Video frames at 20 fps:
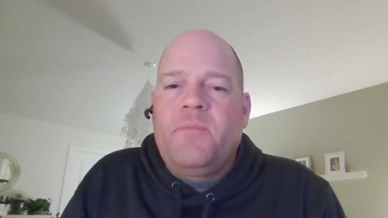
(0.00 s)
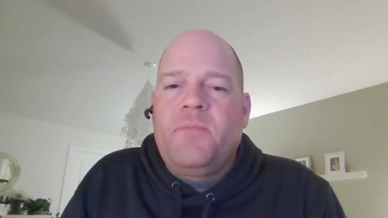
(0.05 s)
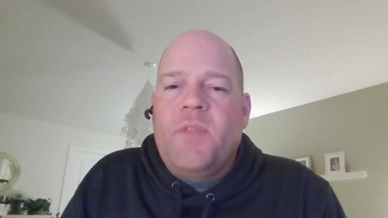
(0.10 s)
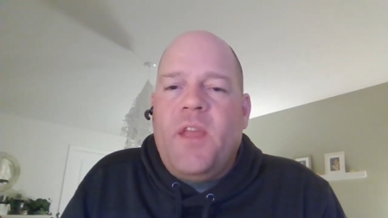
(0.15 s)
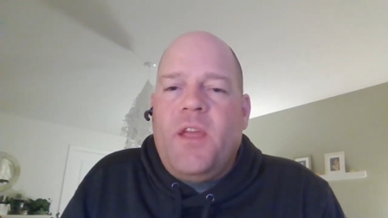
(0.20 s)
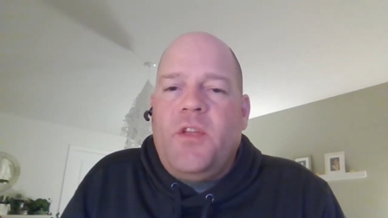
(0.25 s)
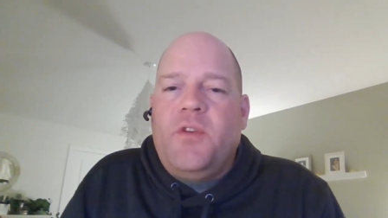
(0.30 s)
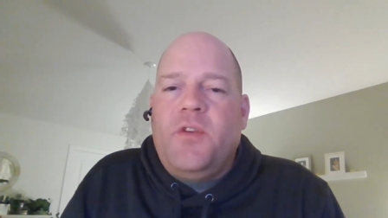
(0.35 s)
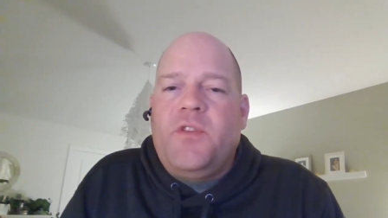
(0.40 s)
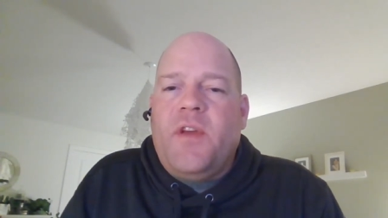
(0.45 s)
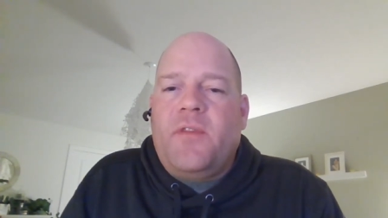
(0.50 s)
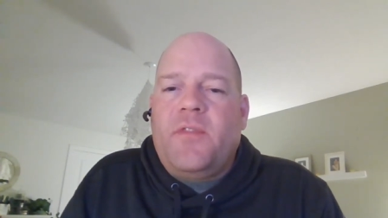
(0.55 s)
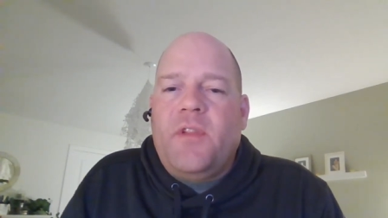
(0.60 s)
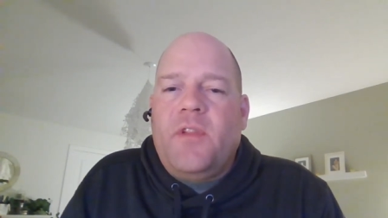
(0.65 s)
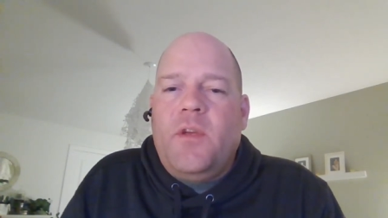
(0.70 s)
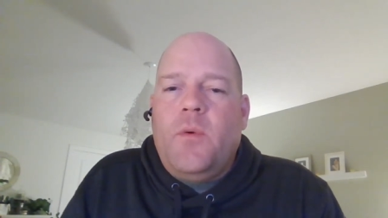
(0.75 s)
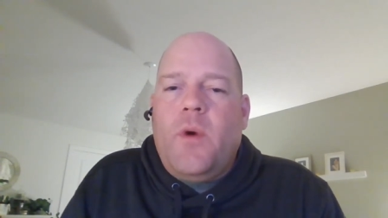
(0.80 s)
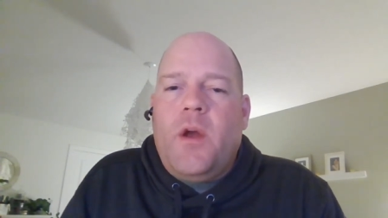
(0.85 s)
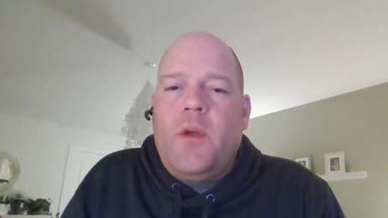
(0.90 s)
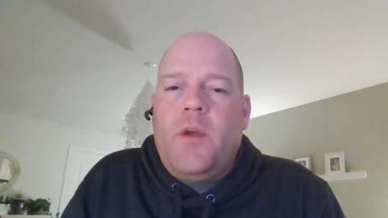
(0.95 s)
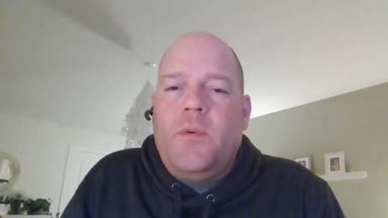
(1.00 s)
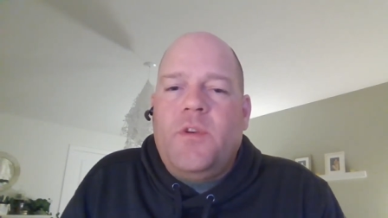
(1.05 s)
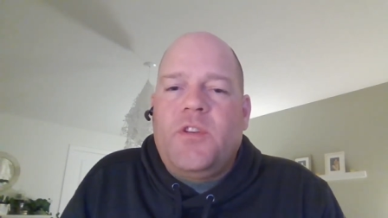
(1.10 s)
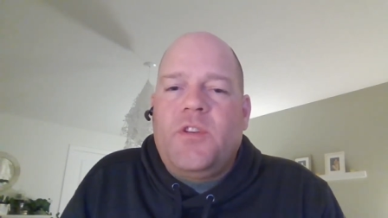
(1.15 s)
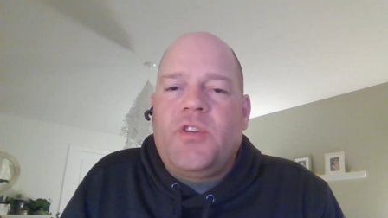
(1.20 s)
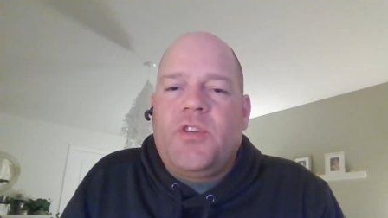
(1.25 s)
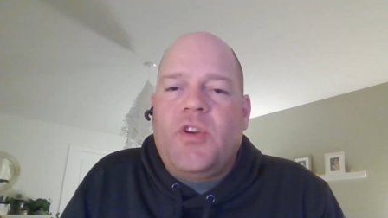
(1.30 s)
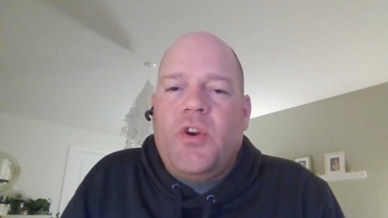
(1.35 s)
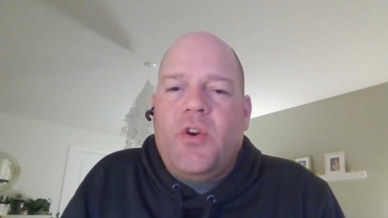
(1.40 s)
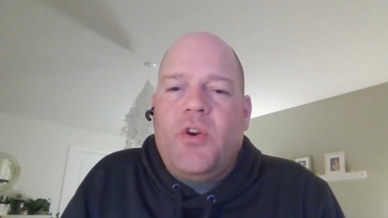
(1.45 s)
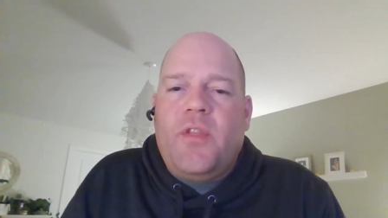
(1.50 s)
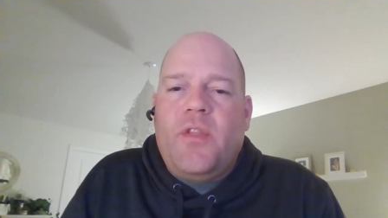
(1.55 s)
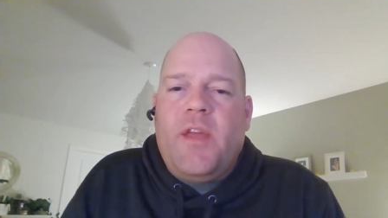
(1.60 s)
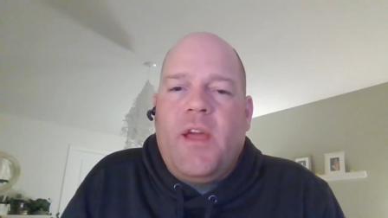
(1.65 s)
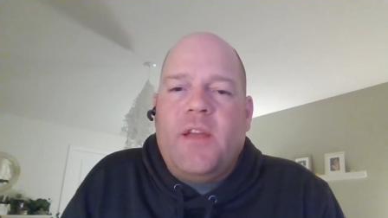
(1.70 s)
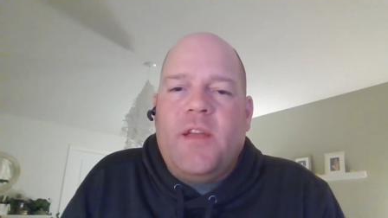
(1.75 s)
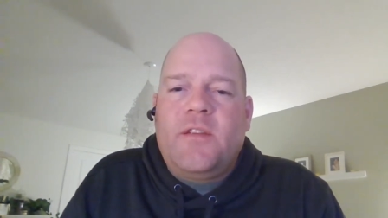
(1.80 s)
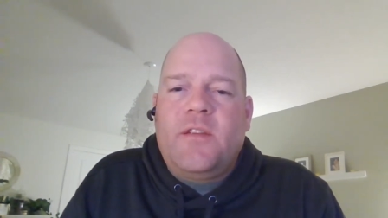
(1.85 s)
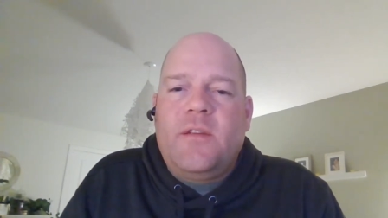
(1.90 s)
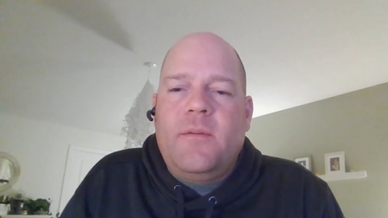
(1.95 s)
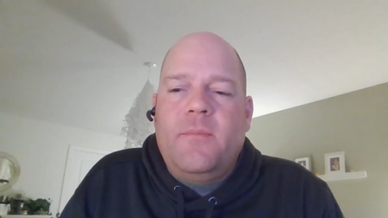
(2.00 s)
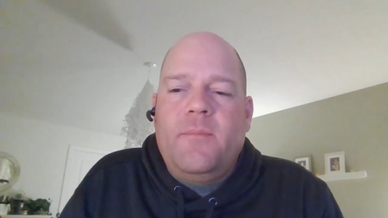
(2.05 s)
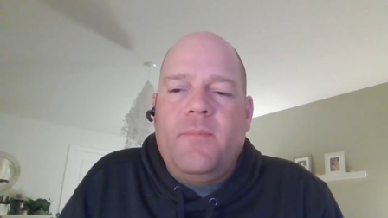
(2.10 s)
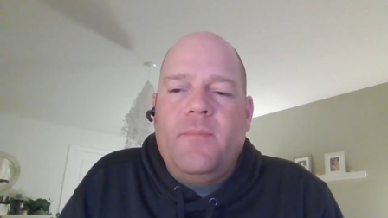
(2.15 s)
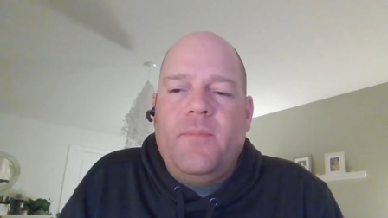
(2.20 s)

You definitely want to ensure that